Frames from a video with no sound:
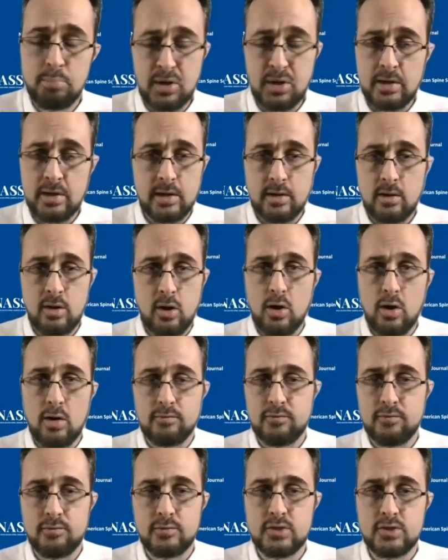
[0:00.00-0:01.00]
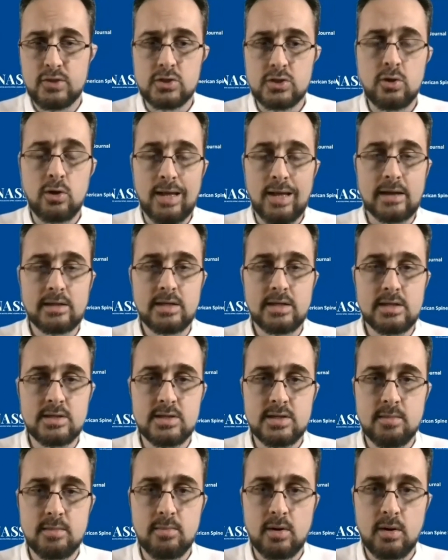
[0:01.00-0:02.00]
burden of just collecting
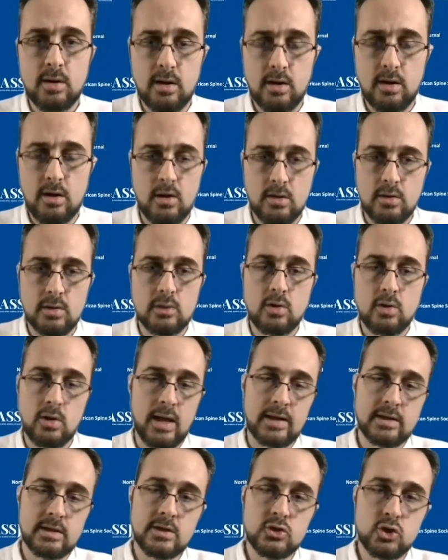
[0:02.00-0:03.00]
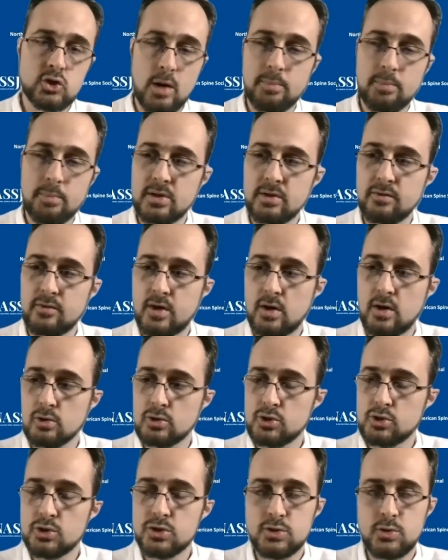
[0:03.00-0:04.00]
some co- collecting intraoperative
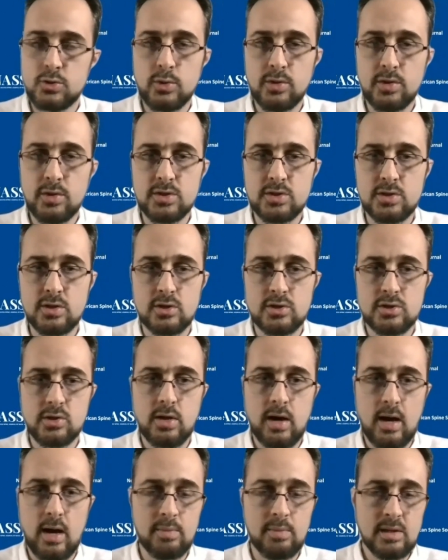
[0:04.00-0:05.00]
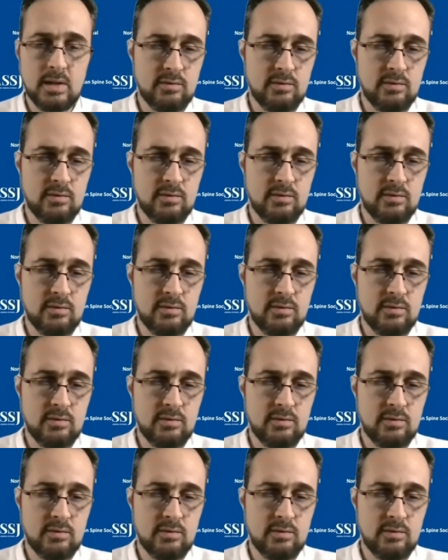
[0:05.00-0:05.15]
cultures during the surgery. I